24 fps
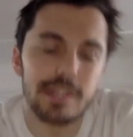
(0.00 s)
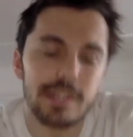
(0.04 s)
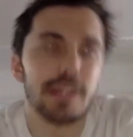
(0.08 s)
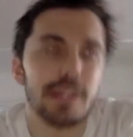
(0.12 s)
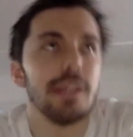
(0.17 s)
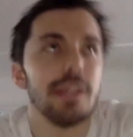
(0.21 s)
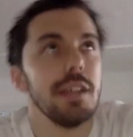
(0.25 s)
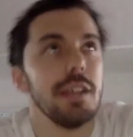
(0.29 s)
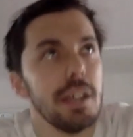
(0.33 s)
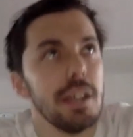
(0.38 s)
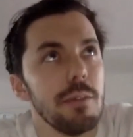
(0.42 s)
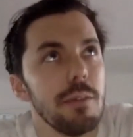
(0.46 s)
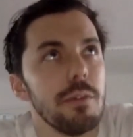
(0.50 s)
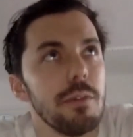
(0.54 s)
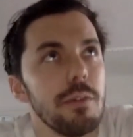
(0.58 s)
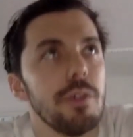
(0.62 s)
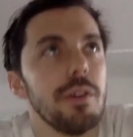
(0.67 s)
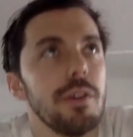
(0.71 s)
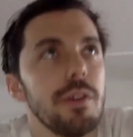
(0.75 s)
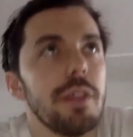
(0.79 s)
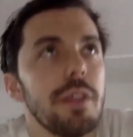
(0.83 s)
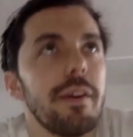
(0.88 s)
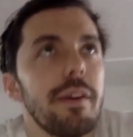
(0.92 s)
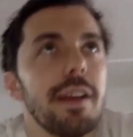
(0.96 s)
then a year with the
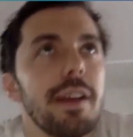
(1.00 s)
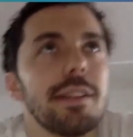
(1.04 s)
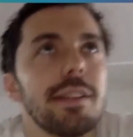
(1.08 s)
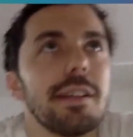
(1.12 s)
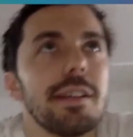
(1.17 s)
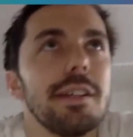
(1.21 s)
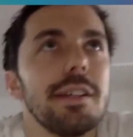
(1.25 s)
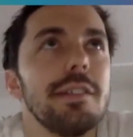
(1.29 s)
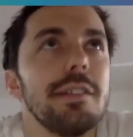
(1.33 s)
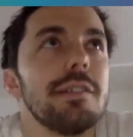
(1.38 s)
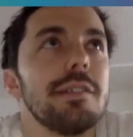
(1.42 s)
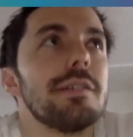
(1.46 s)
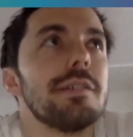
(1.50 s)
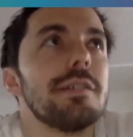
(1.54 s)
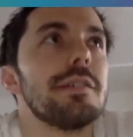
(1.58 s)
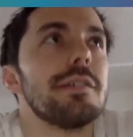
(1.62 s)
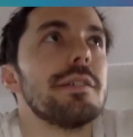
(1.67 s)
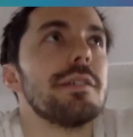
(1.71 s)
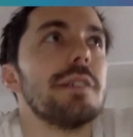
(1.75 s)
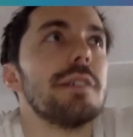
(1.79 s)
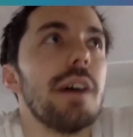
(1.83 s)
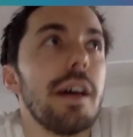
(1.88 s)
under-18s,